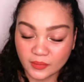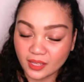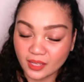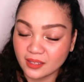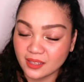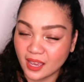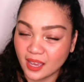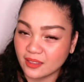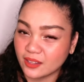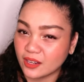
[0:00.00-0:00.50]

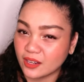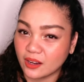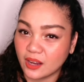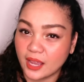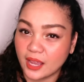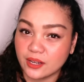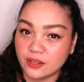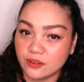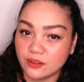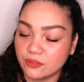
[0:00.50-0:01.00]
yeah, they're
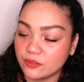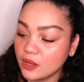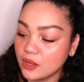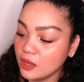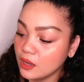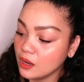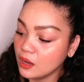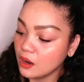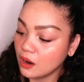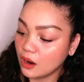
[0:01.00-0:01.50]
kind of
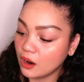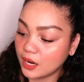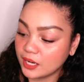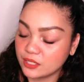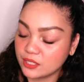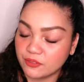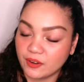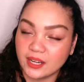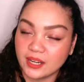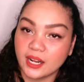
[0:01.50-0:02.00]
hard
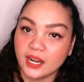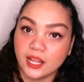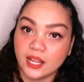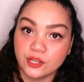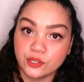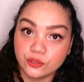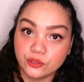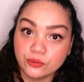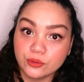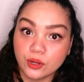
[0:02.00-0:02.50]
to find. And I
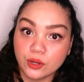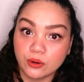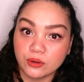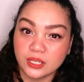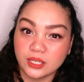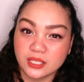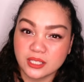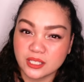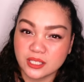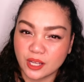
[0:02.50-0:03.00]
do know
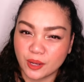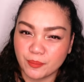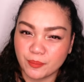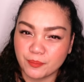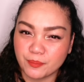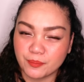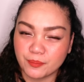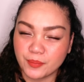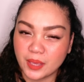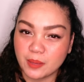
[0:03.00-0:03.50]
that
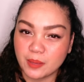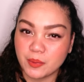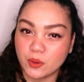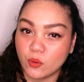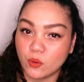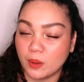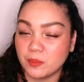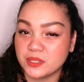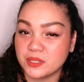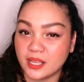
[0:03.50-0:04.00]
some maybe
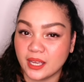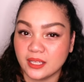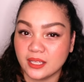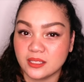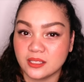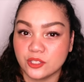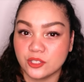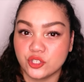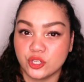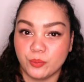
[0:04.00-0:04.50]
websites
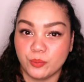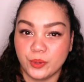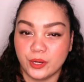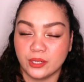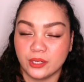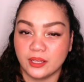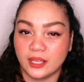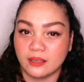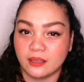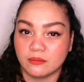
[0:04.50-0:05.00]
that ship here,
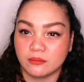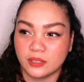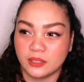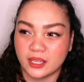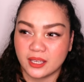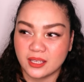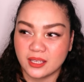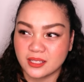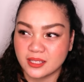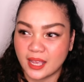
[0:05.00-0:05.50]
like
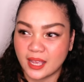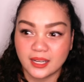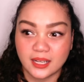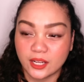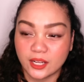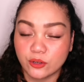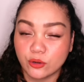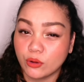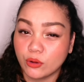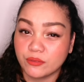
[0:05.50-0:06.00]
Lucky Scent, I
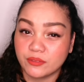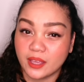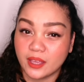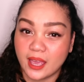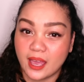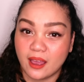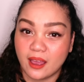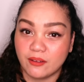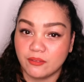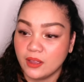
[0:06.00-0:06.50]
don't know if they
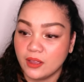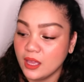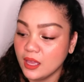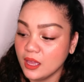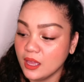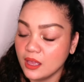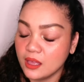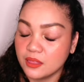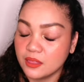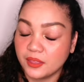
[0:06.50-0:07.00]
have
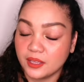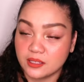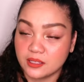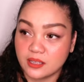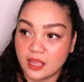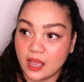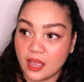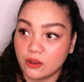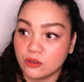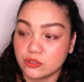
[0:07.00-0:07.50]
this
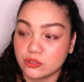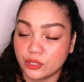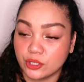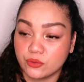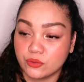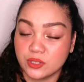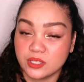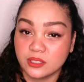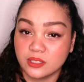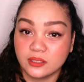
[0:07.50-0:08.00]
house or
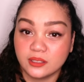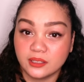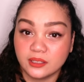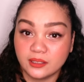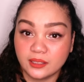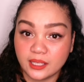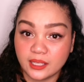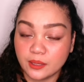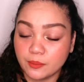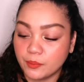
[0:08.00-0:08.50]
Twisted
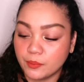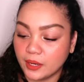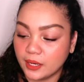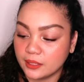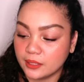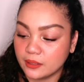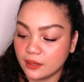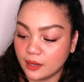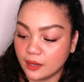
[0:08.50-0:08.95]
Lily, but